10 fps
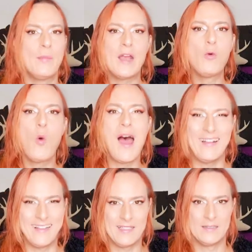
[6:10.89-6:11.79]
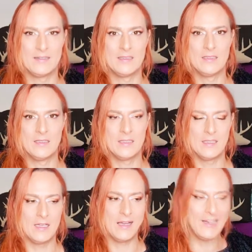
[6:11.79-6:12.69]
by what?
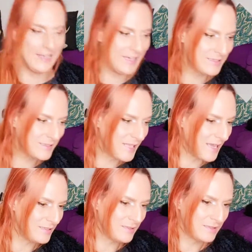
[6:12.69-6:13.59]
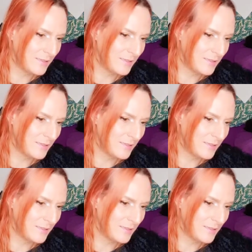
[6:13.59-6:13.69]
And is that